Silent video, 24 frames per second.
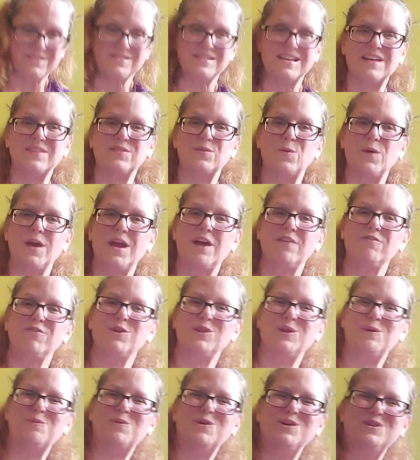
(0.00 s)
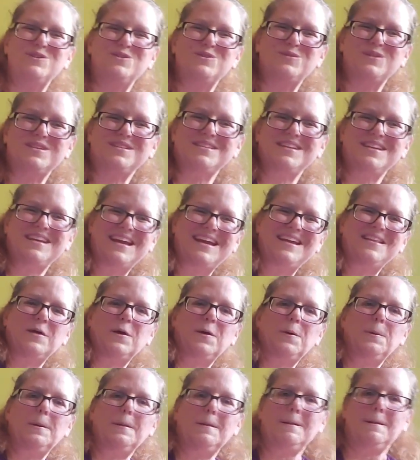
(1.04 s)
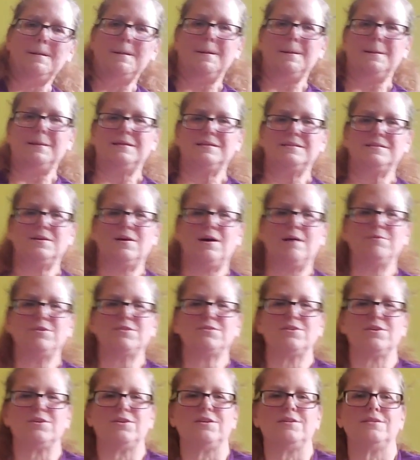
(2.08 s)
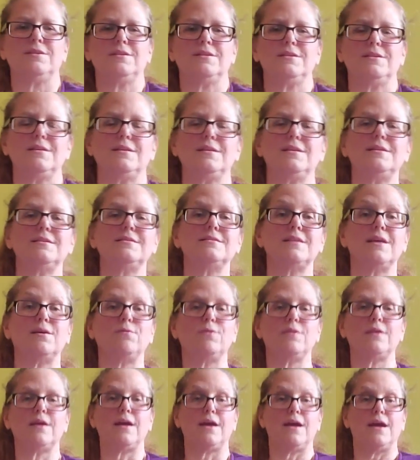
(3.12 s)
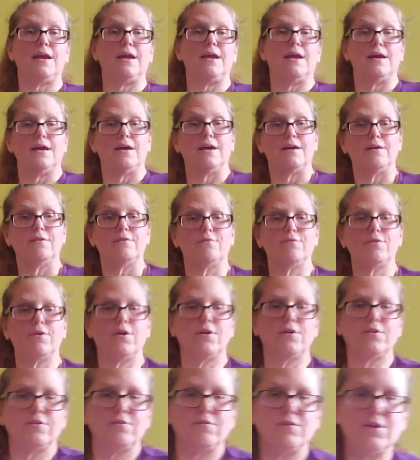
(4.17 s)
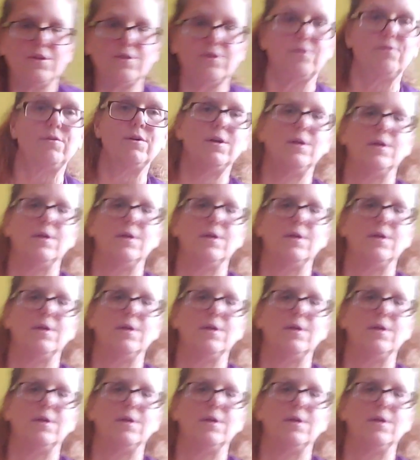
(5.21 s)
is not the way I really want to do it today, though. So I'm just going to stay with A for all of you.